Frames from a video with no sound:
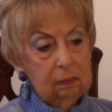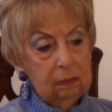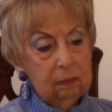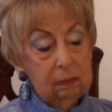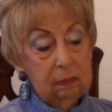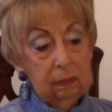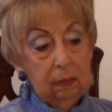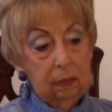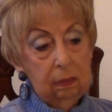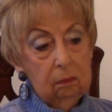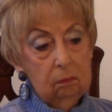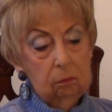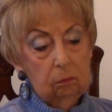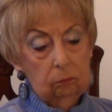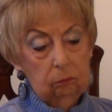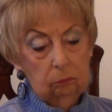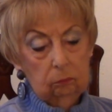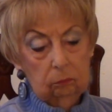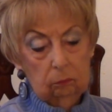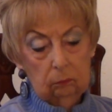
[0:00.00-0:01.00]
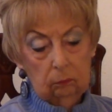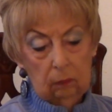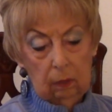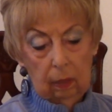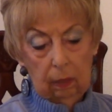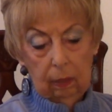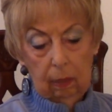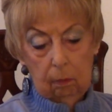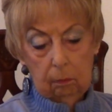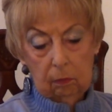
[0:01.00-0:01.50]
I said, I
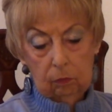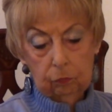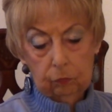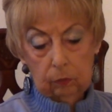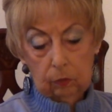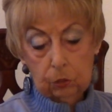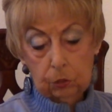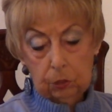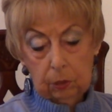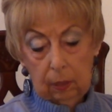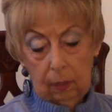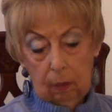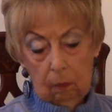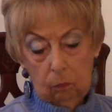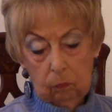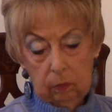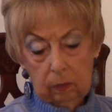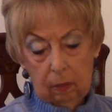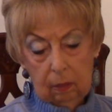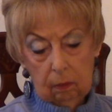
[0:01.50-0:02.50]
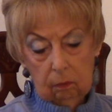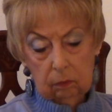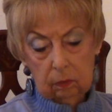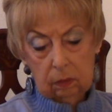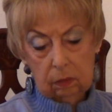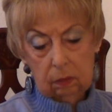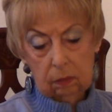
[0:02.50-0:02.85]
got my first job when I was